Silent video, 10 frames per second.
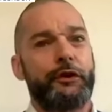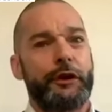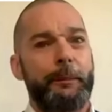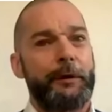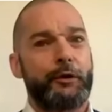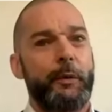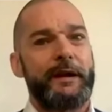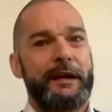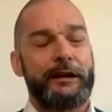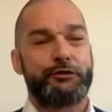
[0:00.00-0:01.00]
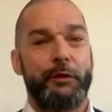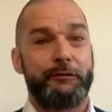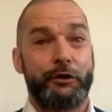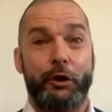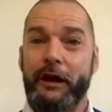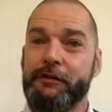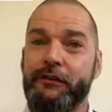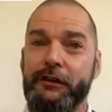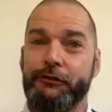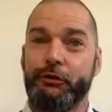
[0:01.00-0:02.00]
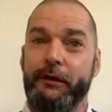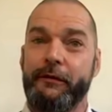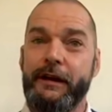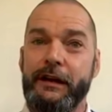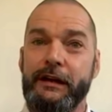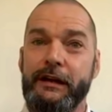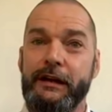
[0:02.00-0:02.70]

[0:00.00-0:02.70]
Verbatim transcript: turn up at the wedding at 12 o'clock, everything is to be ready.